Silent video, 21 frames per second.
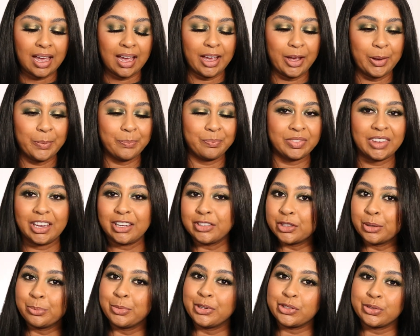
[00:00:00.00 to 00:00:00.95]
Um, thanks
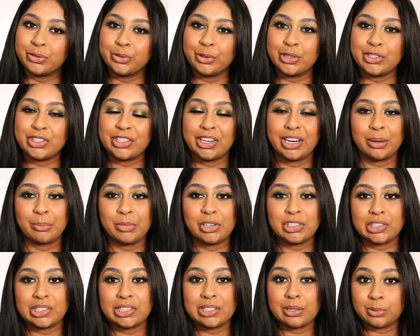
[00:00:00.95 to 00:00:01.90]
so much for watching, and
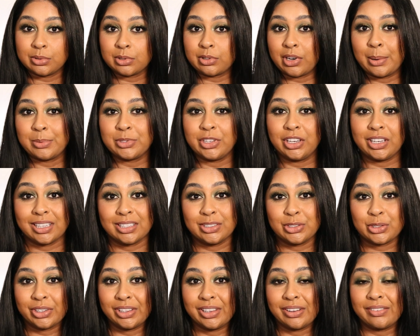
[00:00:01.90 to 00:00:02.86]
make sure to subscribe so you can
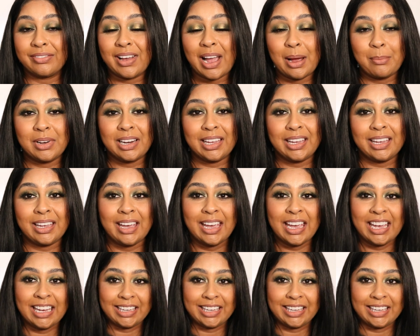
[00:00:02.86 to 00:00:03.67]
join the family.